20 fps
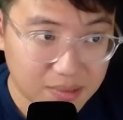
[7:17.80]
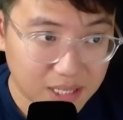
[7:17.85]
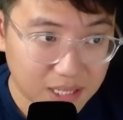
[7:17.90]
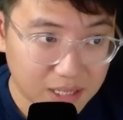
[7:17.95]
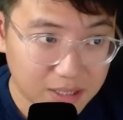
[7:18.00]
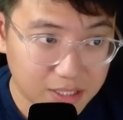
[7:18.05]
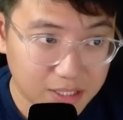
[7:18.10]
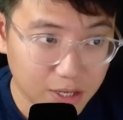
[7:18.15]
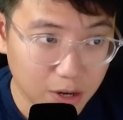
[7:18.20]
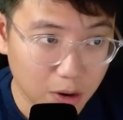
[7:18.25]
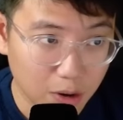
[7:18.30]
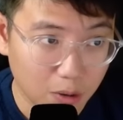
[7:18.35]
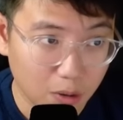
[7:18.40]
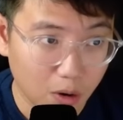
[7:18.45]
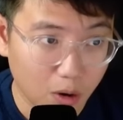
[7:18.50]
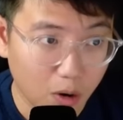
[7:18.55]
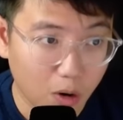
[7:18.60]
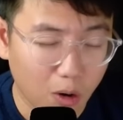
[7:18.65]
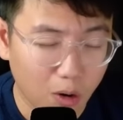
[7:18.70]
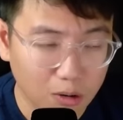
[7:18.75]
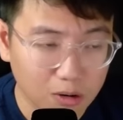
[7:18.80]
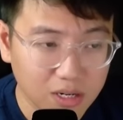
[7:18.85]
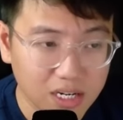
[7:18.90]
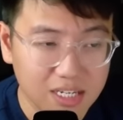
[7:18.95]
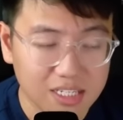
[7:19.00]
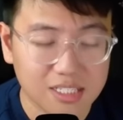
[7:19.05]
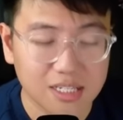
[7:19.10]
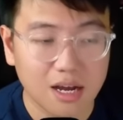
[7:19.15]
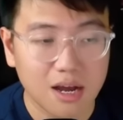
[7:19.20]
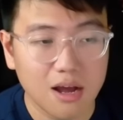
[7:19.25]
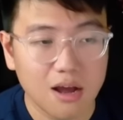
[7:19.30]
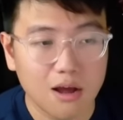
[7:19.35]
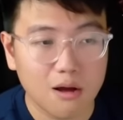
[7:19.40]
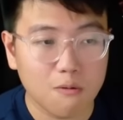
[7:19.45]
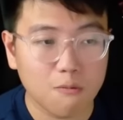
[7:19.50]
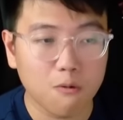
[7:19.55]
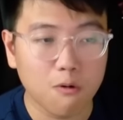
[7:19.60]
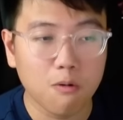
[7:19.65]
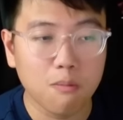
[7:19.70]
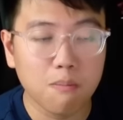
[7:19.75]
So all this
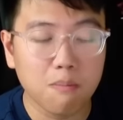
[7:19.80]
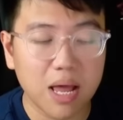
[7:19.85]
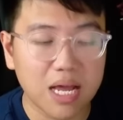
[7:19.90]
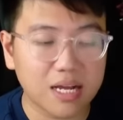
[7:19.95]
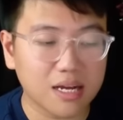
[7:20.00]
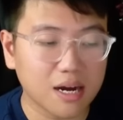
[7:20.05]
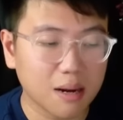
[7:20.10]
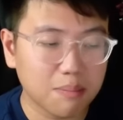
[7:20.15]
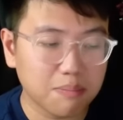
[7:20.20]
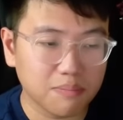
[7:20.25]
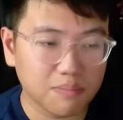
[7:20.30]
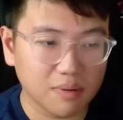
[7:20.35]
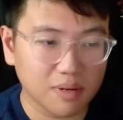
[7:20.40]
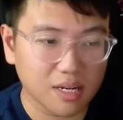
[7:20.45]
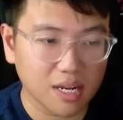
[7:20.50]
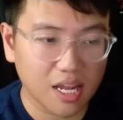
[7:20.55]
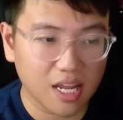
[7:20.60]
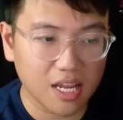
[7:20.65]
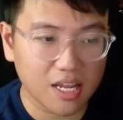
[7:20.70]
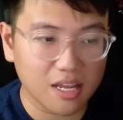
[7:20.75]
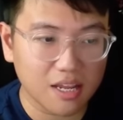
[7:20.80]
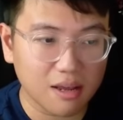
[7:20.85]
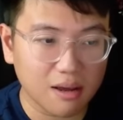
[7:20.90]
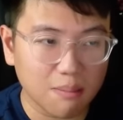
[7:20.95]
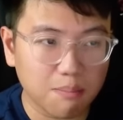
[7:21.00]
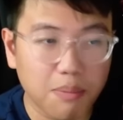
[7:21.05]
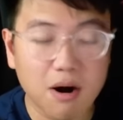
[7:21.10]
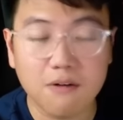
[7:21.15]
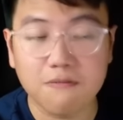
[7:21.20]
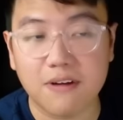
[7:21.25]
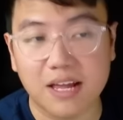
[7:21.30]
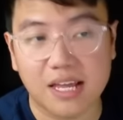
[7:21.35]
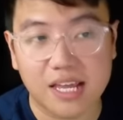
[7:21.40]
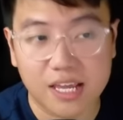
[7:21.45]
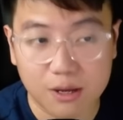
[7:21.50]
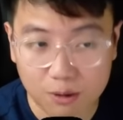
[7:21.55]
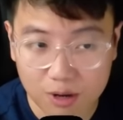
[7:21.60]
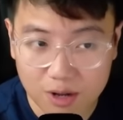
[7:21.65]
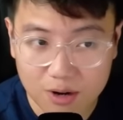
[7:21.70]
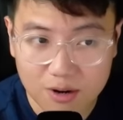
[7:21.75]
will make up the perfect
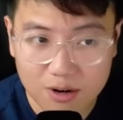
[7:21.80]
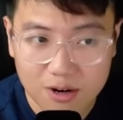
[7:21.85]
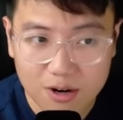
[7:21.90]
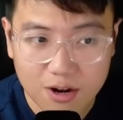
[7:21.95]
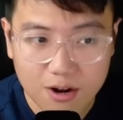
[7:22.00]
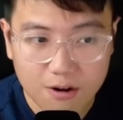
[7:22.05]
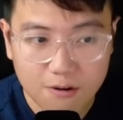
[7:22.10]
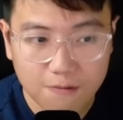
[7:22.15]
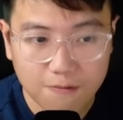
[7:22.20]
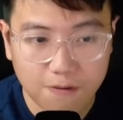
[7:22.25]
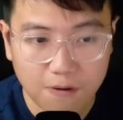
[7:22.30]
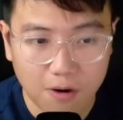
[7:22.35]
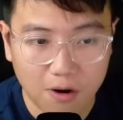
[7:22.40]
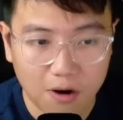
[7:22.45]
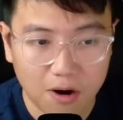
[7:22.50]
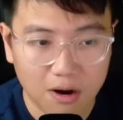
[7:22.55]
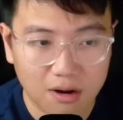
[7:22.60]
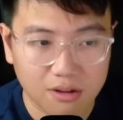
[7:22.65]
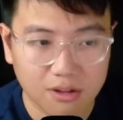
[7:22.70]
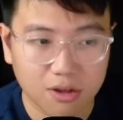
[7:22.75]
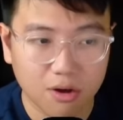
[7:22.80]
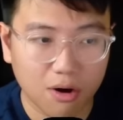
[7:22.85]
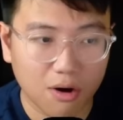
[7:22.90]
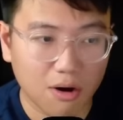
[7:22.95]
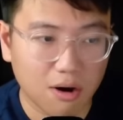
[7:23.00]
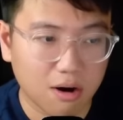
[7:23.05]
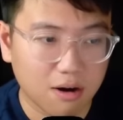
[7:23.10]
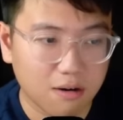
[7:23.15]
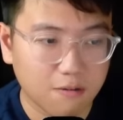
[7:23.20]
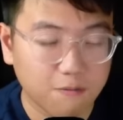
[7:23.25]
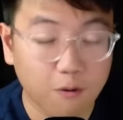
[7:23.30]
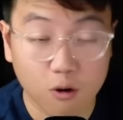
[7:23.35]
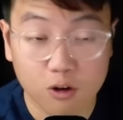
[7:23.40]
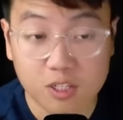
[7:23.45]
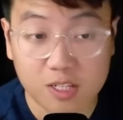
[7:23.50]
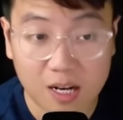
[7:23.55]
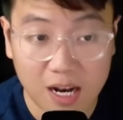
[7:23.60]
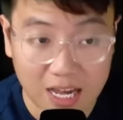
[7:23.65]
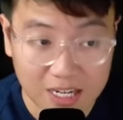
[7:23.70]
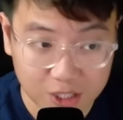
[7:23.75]
healer for your
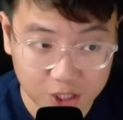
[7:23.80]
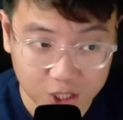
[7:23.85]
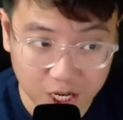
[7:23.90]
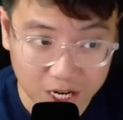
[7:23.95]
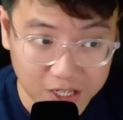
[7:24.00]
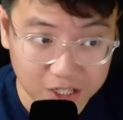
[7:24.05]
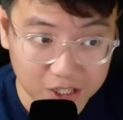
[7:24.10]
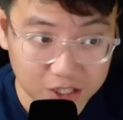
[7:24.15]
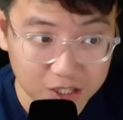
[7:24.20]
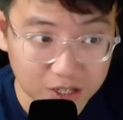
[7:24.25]
first class change.